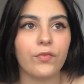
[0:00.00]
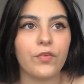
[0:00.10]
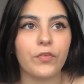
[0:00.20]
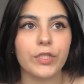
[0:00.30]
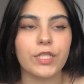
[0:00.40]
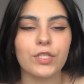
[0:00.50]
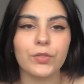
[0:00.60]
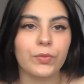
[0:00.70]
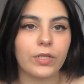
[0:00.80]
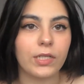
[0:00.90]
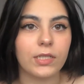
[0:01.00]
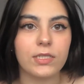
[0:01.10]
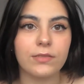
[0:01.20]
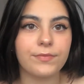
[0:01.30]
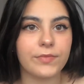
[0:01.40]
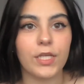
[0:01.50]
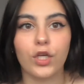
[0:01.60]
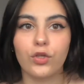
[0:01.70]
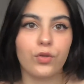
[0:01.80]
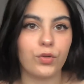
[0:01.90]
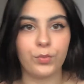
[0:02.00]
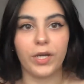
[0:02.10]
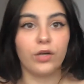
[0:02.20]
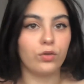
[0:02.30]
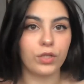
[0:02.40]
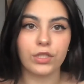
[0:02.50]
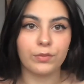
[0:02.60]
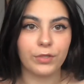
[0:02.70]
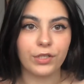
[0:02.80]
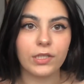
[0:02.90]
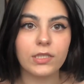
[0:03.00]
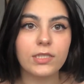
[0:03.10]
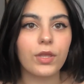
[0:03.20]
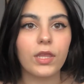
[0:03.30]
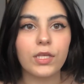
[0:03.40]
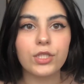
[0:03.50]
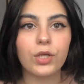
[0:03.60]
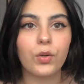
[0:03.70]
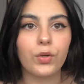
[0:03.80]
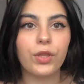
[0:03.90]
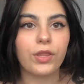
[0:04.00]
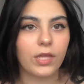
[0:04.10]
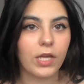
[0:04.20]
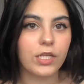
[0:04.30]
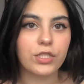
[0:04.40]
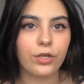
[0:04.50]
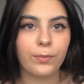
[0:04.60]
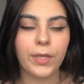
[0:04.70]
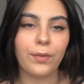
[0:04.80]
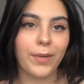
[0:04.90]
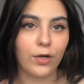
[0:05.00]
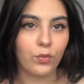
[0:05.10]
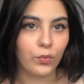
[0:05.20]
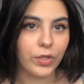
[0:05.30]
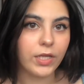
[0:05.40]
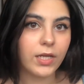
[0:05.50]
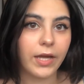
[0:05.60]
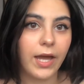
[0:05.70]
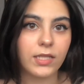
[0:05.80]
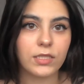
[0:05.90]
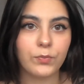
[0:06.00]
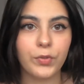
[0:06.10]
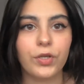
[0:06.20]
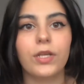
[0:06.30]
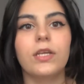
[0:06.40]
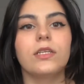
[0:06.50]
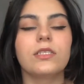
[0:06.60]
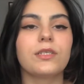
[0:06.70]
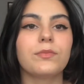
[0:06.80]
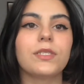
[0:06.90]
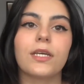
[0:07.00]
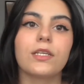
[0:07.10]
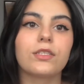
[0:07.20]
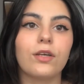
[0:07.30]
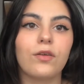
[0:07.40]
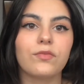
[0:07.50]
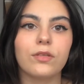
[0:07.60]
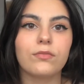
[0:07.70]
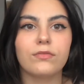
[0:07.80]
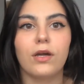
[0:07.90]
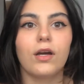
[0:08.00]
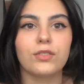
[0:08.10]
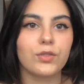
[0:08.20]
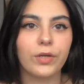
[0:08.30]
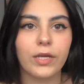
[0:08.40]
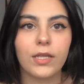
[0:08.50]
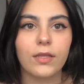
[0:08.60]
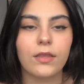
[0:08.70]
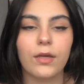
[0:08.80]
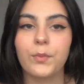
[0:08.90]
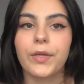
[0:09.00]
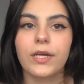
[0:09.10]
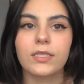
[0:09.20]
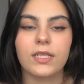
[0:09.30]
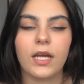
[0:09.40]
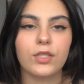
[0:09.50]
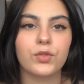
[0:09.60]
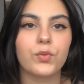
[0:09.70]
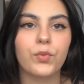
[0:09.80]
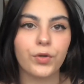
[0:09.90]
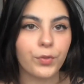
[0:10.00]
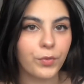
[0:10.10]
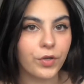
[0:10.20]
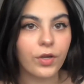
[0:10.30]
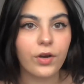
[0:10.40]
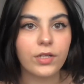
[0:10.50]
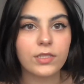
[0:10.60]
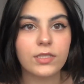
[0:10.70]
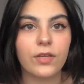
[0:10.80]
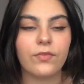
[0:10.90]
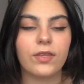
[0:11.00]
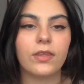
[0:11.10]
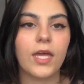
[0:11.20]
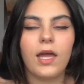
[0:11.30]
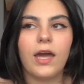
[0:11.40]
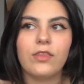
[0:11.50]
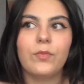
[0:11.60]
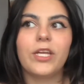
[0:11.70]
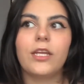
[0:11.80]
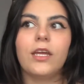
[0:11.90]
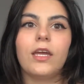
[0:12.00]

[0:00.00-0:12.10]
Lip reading: first I just wanna take you through my whole experience. This whole thing took me about a week. I had to put in some days of not doing anything because I had to order more yarn and stuff like that. At the beginning,